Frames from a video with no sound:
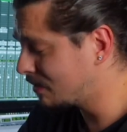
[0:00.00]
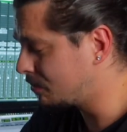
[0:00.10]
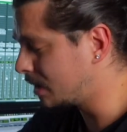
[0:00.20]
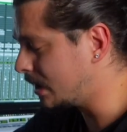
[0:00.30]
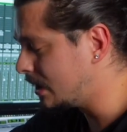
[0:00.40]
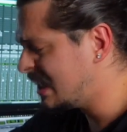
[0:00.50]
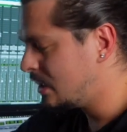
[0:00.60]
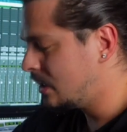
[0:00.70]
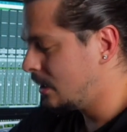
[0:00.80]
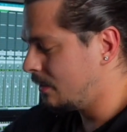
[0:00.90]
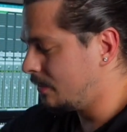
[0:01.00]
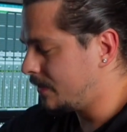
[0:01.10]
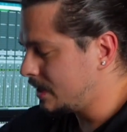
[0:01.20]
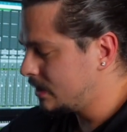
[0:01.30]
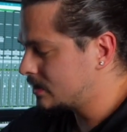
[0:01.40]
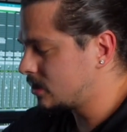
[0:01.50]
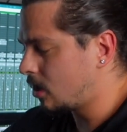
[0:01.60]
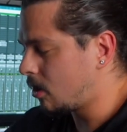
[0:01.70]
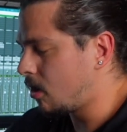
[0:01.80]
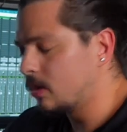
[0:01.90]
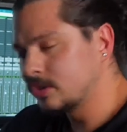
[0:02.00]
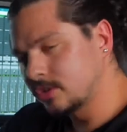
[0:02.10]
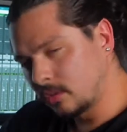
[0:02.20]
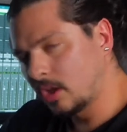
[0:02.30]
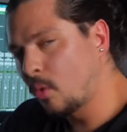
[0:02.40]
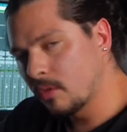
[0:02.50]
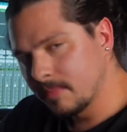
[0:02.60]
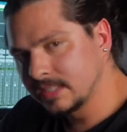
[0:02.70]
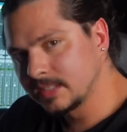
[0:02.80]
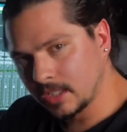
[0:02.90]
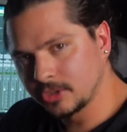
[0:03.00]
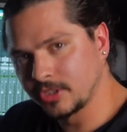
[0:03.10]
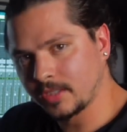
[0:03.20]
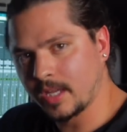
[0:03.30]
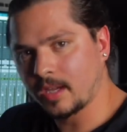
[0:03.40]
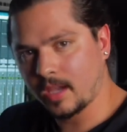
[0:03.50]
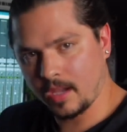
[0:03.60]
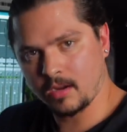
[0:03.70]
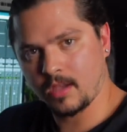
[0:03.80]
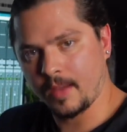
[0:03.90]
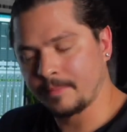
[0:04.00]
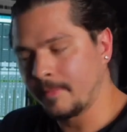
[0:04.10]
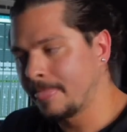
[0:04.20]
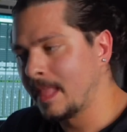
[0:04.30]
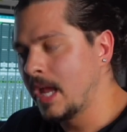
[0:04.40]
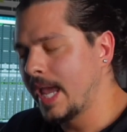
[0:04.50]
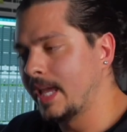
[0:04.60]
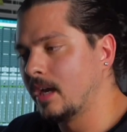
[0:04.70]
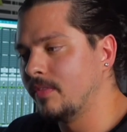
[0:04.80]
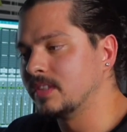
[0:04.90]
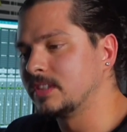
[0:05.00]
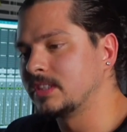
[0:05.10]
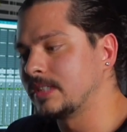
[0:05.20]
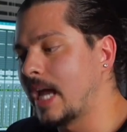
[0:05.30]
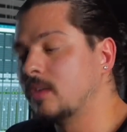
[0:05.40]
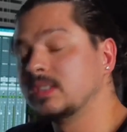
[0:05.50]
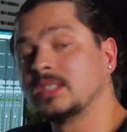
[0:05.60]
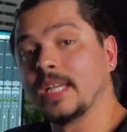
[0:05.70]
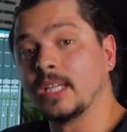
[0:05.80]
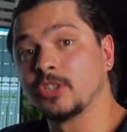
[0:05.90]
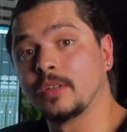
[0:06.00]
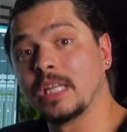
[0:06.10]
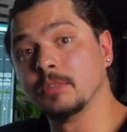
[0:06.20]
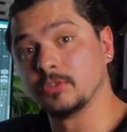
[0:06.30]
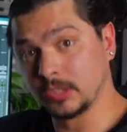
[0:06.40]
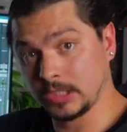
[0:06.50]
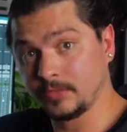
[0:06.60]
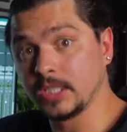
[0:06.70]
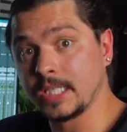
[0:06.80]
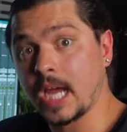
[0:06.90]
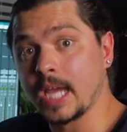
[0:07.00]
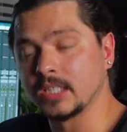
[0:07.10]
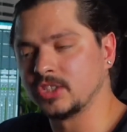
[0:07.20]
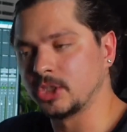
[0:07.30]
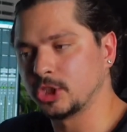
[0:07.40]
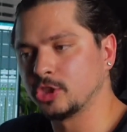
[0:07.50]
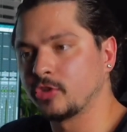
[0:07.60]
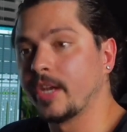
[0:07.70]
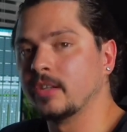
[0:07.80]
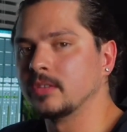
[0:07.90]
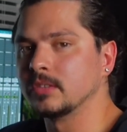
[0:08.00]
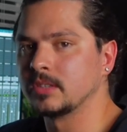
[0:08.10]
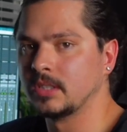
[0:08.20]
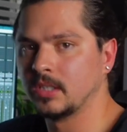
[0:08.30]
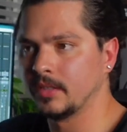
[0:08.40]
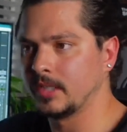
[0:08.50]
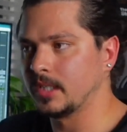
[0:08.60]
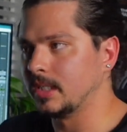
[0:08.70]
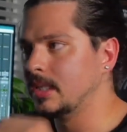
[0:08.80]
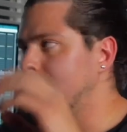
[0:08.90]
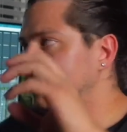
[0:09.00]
but these are also lower mid-centric like a KRK, and the sound stage on them is really, really nice. The trails, the